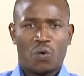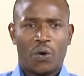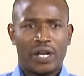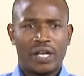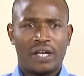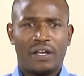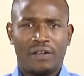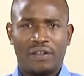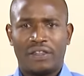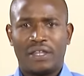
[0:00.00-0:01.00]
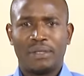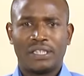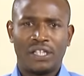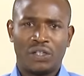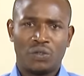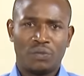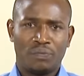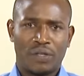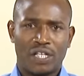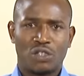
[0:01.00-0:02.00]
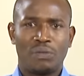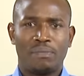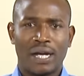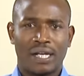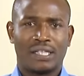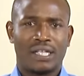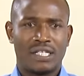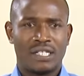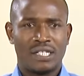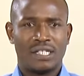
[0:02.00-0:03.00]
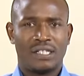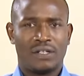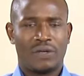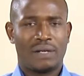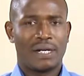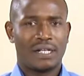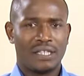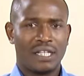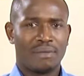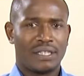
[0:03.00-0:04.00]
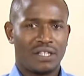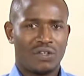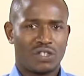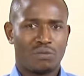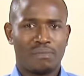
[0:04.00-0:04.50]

when the material is to be magnetized, when a magnetic material is to be